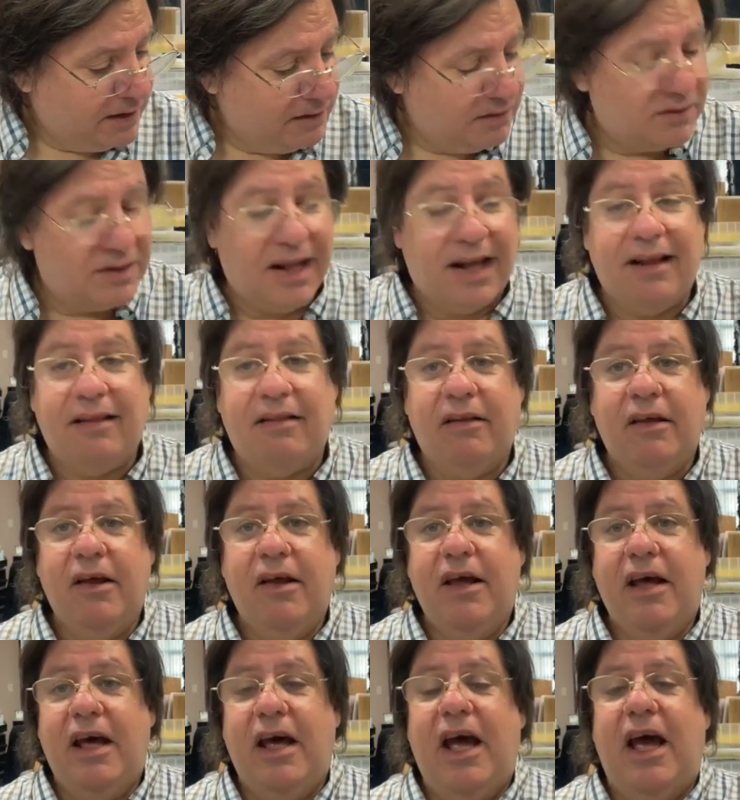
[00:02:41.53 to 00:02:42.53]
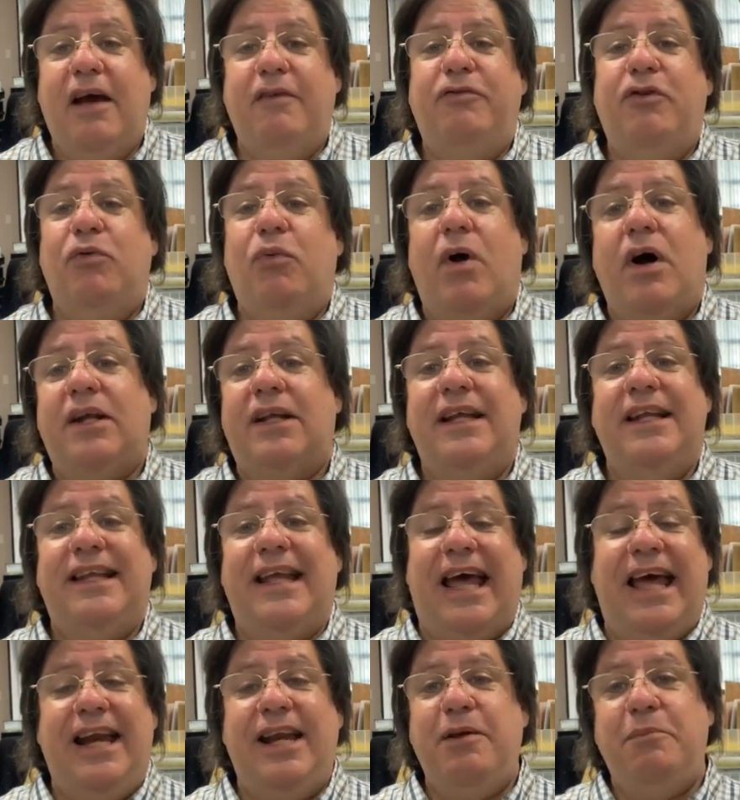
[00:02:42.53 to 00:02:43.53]
It's like if you walked
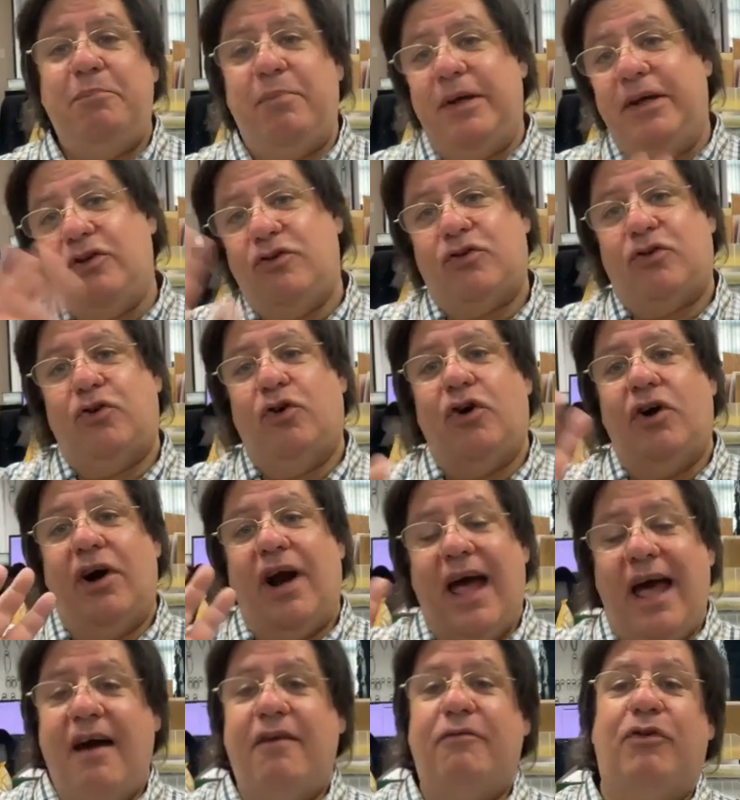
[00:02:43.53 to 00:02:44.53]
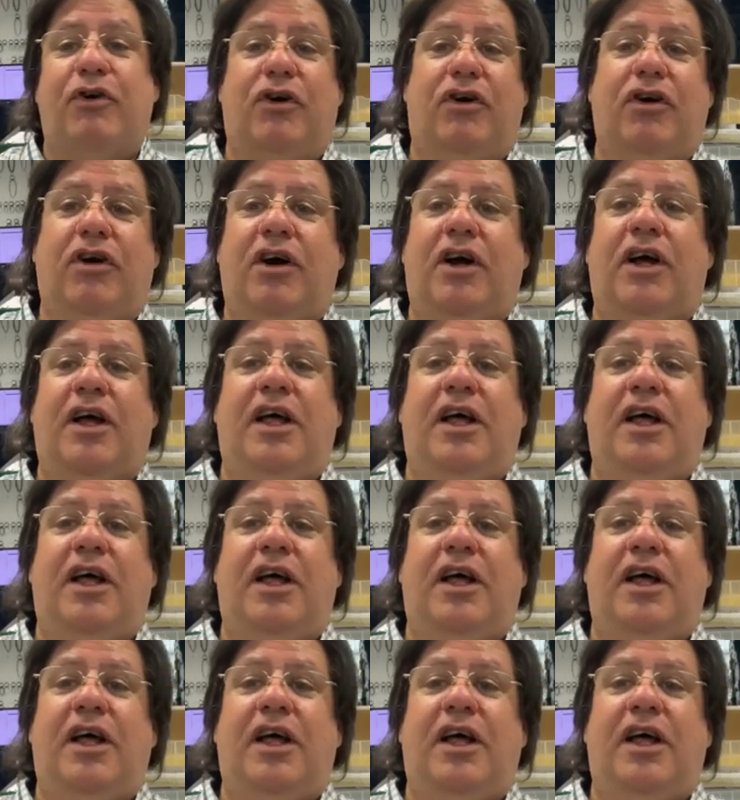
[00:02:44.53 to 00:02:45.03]
into any bead store ever